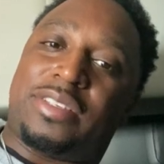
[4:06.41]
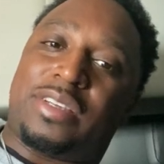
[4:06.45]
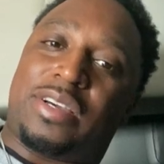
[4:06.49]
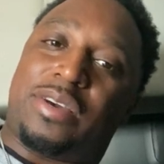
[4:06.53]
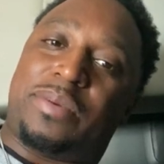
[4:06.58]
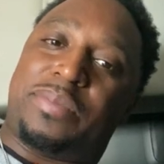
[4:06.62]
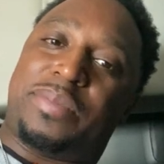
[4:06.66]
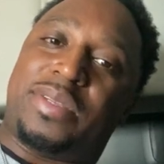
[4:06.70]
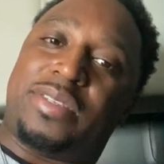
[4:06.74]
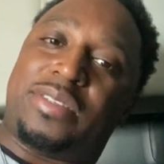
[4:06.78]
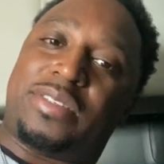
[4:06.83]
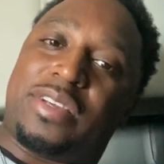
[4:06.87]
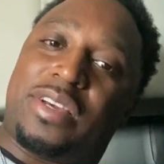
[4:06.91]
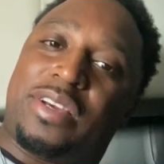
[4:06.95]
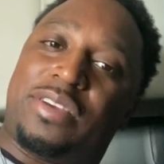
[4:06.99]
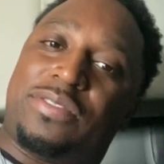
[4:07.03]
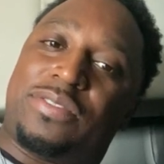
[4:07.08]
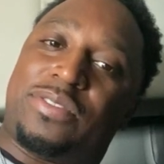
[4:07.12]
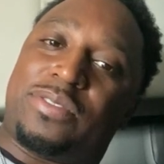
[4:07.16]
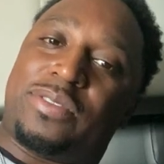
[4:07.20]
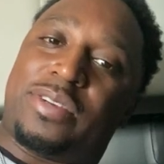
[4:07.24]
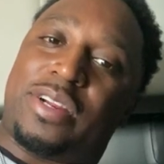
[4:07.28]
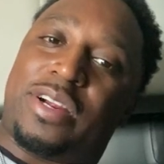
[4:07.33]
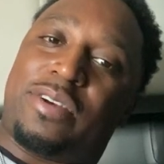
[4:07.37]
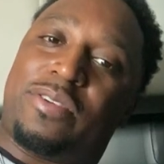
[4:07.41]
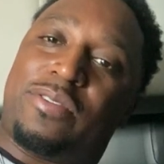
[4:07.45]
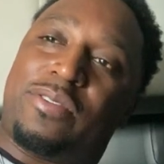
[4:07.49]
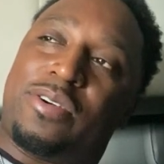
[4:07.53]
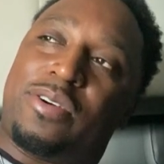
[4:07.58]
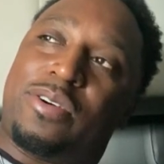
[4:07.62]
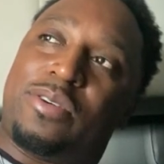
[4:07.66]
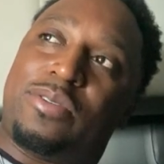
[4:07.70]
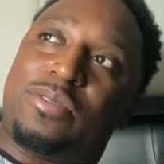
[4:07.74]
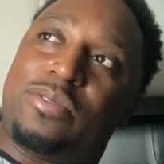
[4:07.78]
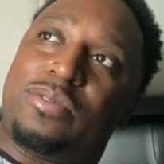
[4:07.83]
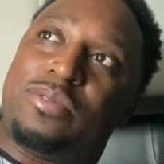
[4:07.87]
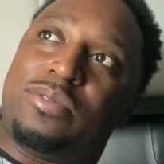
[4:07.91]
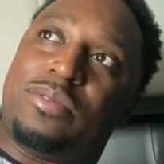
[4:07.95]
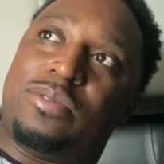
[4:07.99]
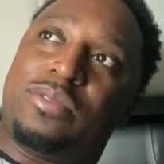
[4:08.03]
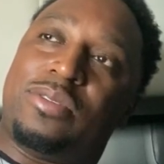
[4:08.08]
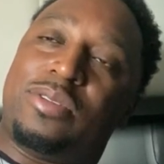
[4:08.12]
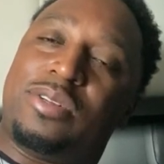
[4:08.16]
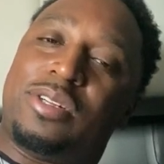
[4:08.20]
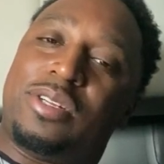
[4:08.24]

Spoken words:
Y'all be safe on that road.